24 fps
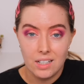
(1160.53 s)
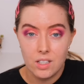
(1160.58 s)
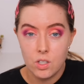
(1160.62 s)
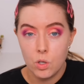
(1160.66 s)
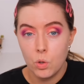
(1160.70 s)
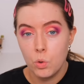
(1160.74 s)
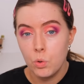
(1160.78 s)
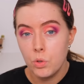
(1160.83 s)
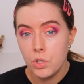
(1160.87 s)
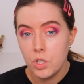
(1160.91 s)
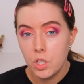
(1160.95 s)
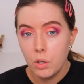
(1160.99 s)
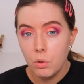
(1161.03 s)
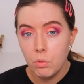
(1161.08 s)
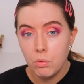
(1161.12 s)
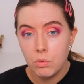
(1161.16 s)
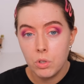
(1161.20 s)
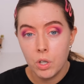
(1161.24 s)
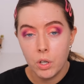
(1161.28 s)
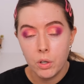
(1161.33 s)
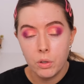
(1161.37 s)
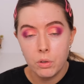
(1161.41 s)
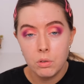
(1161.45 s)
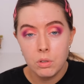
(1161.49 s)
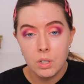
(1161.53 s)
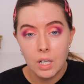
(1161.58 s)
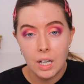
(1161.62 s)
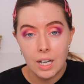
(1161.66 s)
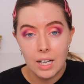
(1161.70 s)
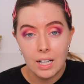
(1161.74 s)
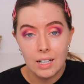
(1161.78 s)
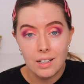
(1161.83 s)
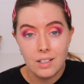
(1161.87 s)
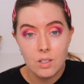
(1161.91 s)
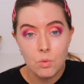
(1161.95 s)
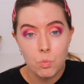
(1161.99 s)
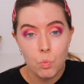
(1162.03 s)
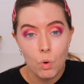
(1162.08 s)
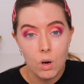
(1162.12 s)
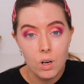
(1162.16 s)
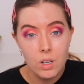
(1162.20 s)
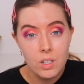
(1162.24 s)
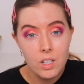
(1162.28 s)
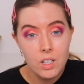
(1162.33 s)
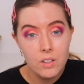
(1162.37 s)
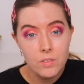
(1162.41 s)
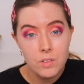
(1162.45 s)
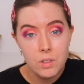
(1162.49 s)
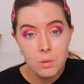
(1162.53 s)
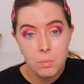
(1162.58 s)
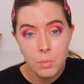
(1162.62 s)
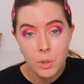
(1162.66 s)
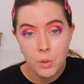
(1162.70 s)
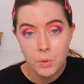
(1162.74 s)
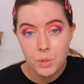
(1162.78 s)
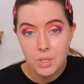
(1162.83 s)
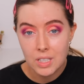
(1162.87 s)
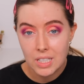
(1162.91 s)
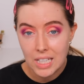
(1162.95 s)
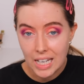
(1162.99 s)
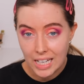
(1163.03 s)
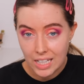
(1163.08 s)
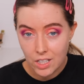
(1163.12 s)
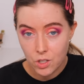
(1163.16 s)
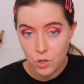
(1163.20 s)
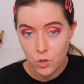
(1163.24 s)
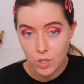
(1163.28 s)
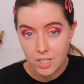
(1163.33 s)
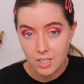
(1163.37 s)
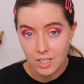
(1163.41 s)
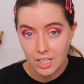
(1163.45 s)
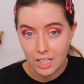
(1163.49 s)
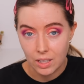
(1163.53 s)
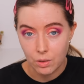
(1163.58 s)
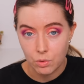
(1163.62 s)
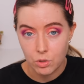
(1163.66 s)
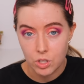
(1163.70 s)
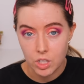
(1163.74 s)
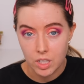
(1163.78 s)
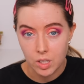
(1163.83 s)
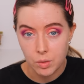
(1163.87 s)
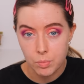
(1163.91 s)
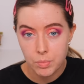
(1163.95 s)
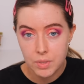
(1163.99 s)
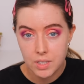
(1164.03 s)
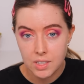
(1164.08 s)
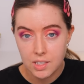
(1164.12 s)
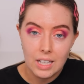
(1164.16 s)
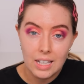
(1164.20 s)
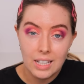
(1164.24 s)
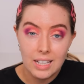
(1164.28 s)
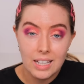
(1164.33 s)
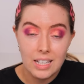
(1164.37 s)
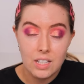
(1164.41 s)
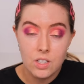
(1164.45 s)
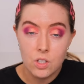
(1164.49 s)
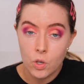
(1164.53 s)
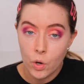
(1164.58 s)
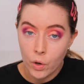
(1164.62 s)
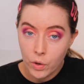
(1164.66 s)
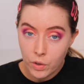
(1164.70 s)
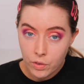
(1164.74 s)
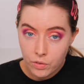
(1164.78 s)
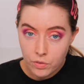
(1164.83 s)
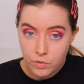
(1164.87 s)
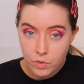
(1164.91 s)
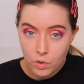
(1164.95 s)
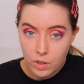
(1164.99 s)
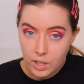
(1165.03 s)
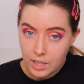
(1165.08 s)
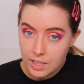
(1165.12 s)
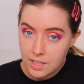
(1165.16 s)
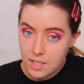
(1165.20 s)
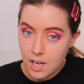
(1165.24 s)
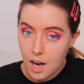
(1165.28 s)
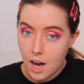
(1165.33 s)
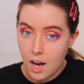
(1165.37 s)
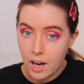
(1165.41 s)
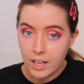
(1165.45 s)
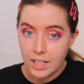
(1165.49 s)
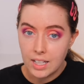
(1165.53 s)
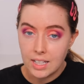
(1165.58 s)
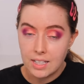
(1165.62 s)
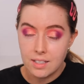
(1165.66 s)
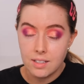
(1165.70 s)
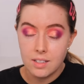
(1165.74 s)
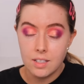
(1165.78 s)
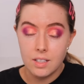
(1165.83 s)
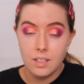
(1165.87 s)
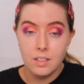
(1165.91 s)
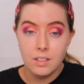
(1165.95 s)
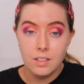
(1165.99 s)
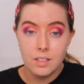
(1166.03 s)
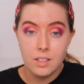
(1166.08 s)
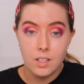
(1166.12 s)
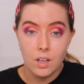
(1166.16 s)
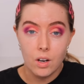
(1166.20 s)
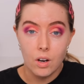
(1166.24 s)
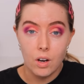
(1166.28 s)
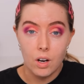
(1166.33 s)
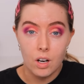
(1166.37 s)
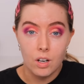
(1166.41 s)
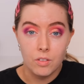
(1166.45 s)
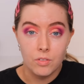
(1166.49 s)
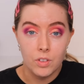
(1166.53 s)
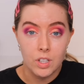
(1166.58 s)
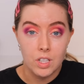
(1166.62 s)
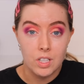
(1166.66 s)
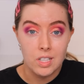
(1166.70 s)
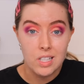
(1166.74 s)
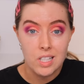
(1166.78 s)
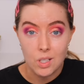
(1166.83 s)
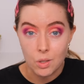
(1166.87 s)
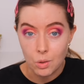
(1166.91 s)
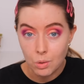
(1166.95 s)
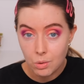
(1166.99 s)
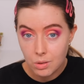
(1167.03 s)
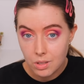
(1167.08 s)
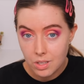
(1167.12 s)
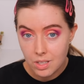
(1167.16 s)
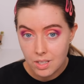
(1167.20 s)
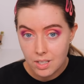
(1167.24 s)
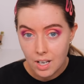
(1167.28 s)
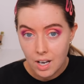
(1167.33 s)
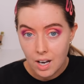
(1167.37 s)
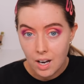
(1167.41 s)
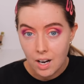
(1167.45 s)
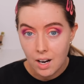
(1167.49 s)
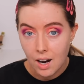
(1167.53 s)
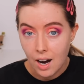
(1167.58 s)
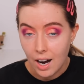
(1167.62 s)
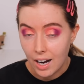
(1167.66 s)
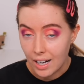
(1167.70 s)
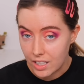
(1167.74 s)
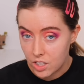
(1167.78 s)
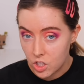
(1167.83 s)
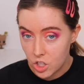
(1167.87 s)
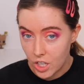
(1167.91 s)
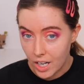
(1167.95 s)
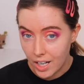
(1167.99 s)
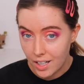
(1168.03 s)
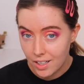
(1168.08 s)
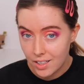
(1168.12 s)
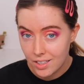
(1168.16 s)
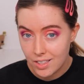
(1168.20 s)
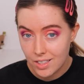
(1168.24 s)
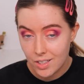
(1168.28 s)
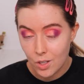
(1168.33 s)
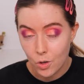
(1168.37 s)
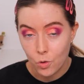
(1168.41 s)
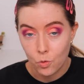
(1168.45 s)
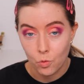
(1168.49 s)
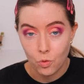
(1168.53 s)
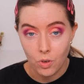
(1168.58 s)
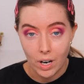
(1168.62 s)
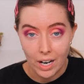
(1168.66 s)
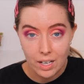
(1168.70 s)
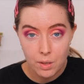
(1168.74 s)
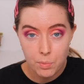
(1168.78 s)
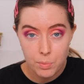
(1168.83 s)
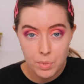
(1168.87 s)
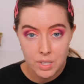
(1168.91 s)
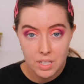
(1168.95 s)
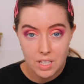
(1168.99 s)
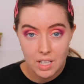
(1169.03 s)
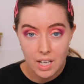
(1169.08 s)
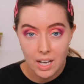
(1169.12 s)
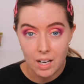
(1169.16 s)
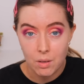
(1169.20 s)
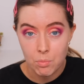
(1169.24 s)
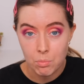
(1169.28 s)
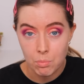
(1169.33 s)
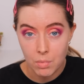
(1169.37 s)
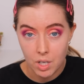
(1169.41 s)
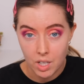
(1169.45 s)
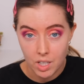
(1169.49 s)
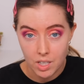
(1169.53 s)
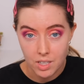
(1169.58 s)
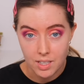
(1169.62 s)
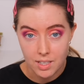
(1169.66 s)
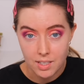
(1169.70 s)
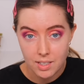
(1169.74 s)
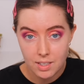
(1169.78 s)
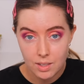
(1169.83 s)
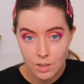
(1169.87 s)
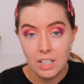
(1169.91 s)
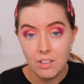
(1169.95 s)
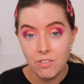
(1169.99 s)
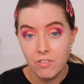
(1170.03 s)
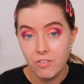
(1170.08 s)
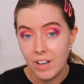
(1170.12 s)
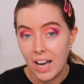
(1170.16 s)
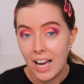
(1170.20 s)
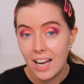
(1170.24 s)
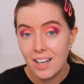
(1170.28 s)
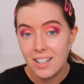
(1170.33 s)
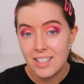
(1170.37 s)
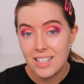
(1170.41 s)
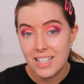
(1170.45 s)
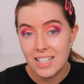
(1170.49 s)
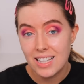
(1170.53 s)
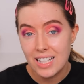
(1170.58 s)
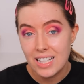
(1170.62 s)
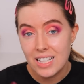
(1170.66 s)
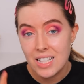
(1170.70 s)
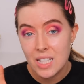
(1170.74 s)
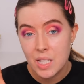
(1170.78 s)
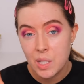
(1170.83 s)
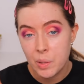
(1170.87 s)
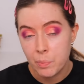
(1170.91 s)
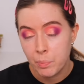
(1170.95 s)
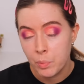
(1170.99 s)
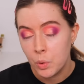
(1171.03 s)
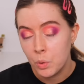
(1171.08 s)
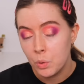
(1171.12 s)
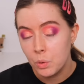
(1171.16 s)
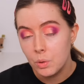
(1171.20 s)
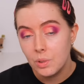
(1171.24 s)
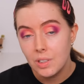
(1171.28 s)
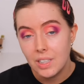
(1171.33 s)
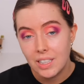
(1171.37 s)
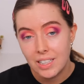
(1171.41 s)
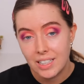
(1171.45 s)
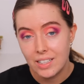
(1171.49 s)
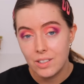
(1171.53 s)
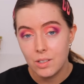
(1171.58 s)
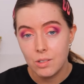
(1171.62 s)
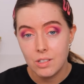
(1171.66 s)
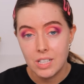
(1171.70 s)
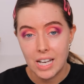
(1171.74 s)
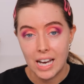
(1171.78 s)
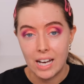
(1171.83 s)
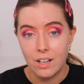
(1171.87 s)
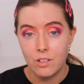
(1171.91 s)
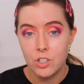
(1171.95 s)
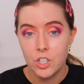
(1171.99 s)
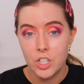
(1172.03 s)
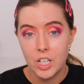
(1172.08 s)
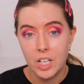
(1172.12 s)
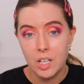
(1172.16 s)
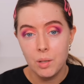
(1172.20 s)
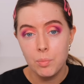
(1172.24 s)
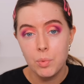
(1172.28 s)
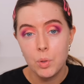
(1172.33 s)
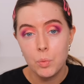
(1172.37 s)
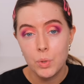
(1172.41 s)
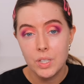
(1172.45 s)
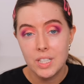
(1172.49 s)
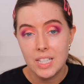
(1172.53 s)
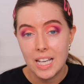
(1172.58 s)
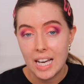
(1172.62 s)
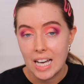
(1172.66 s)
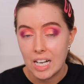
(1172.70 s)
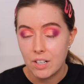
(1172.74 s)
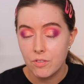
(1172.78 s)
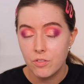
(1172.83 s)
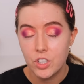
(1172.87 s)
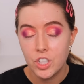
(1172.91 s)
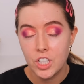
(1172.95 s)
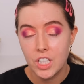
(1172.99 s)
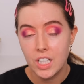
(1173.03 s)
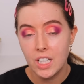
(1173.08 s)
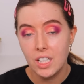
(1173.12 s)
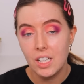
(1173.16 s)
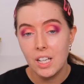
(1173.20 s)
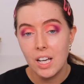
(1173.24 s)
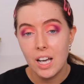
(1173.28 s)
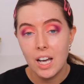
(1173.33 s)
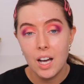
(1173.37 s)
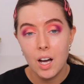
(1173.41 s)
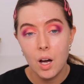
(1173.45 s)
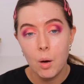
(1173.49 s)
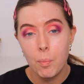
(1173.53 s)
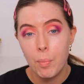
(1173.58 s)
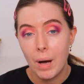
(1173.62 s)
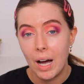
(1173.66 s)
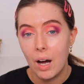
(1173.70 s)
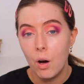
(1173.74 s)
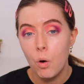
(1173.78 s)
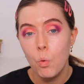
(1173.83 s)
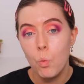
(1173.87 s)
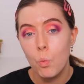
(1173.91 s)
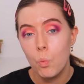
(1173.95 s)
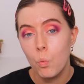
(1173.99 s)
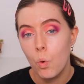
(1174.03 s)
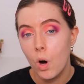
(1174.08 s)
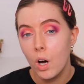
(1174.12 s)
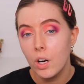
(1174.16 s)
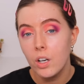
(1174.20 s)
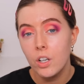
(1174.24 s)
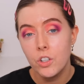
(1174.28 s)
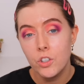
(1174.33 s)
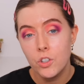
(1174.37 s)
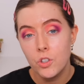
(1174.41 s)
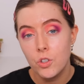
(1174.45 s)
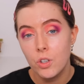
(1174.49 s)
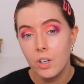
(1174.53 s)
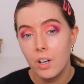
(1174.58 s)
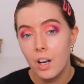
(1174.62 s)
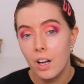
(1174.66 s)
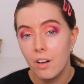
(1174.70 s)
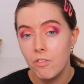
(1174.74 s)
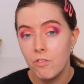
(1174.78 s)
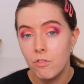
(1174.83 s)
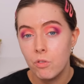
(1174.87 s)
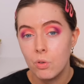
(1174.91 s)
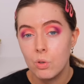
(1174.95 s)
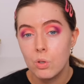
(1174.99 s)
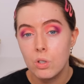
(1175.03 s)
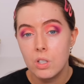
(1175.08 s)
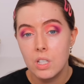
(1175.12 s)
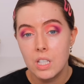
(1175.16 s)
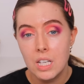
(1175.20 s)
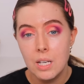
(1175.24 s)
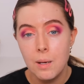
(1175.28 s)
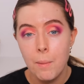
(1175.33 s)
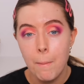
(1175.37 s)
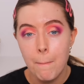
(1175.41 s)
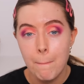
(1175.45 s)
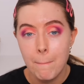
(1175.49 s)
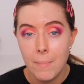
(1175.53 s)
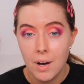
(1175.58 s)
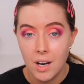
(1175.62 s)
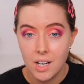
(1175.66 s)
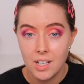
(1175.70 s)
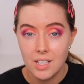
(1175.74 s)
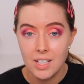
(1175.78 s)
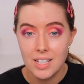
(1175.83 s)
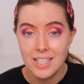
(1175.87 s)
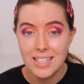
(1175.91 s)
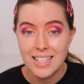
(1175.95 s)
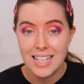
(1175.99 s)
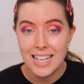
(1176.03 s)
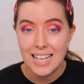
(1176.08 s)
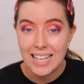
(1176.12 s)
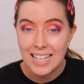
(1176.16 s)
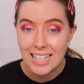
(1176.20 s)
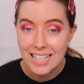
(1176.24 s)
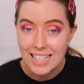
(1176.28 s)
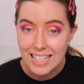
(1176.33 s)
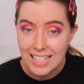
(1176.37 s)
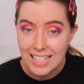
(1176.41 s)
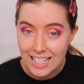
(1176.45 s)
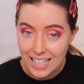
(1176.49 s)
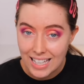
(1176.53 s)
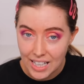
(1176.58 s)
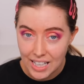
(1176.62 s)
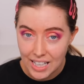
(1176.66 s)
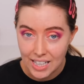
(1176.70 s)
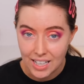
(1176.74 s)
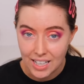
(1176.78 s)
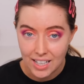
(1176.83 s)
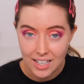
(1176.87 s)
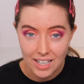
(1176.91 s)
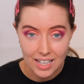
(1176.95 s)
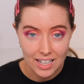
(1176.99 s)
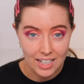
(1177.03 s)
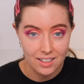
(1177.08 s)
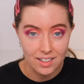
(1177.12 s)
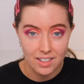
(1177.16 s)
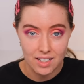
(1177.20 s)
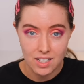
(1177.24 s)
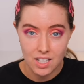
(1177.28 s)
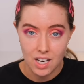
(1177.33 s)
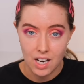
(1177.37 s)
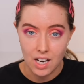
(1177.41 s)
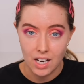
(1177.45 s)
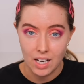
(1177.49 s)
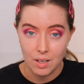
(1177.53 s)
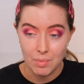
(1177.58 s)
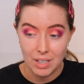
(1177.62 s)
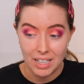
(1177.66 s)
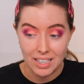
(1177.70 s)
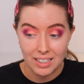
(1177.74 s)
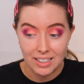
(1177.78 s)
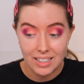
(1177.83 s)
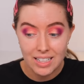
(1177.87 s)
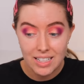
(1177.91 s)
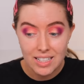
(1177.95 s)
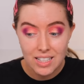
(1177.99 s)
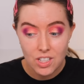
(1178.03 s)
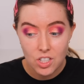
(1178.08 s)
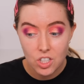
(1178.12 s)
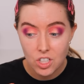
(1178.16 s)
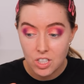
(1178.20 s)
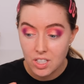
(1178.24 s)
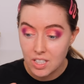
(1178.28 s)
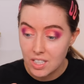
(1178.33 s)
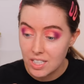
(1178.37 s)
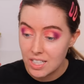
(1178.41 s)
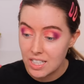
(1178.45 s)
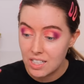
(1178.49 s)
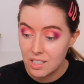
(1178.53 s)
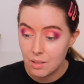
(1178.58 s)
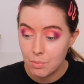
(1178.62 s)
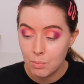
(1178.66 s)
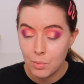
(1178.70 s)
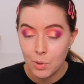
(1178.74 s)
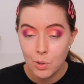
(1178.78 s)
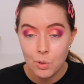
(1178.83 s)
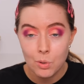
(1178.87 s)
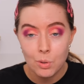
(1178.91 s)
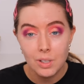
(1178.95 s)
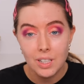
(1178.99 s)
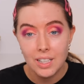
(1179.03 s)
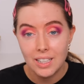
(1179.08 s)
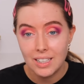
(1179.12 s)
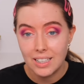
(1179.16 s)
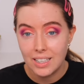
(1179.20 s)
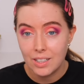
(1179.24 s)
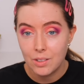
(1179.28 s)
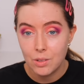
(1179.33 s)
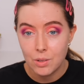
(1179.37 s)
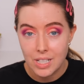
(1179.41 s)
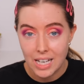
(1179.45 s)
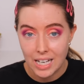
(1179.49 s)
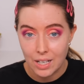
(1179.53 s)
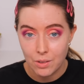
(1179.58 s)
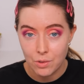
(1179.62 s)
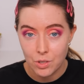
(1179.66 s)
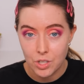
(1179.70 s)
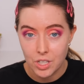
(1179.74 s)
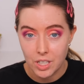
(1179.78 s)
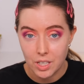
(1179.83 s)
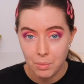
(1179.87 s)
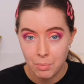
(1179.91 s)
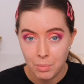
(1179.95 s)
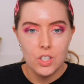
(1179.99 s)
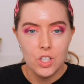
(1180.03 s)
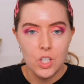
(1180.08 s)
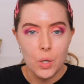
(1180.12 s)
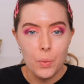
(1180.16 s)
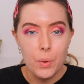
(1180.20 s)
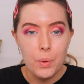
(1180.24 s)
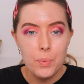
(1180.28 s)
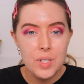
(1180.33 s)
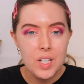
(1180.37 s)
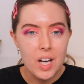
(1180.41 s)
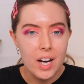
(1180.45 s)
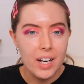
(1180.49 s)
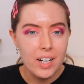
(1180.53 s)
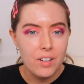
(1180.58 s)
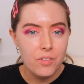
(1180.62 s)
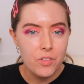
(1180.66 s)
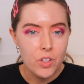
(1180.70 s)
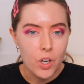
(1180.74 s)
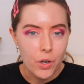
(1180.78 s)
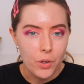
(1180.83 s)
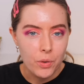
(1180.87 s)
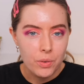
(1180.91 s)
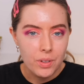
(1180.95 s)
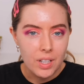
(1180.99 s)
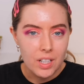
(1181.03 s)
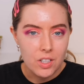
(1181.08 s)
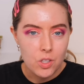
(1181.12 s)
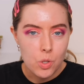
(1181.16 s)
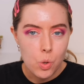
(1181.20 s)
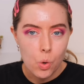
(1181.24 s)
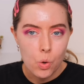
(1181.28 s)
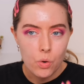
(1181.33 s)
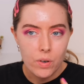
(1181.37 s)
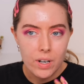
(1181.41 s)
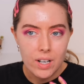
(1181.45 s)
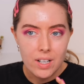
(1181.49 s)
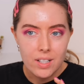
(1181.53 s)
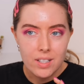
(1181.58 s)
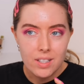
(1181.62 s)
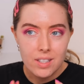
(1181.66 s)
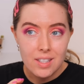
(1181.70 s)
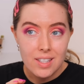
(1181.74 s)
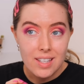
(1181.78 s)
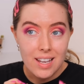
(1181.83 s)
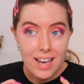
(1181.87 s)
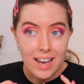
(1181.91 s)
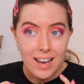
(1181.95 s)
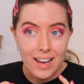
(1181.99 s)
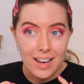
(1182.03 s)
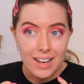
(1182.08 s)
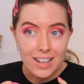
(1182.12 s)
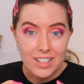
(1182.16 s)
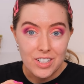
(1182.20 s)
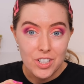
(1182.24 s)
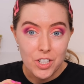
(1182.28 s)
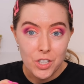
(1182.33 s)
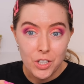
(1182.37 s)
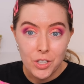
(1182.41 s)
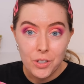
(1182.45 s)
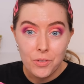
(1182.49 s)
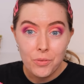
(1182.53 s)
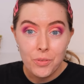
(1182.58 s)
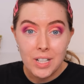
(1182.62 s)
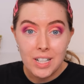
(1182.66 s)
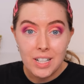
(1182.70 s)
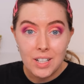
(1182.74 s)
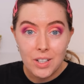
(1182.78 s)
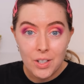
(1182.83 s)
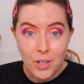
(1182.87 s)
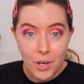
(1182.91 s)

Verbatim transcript: It's also known as one of the most dangerous townships. It is known for its its high incidence of assaults, hijacks, rapes, and murders. In fact, this small little township was averaging at about 140 murders a year at the time, and this is just a small little township. So it was kind of known that tourists uh, shouldn't really